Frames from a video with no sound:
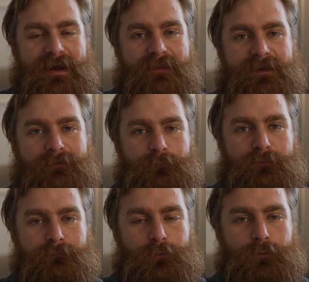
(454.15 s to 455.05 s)
and then
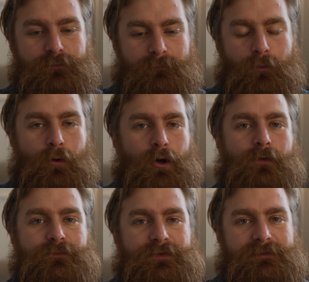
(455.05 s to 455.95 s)
would move more
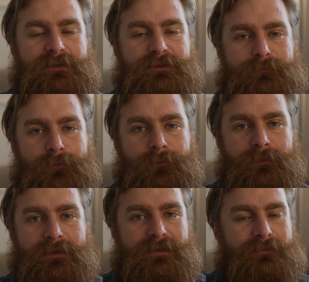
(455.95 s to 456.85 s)
confidently through.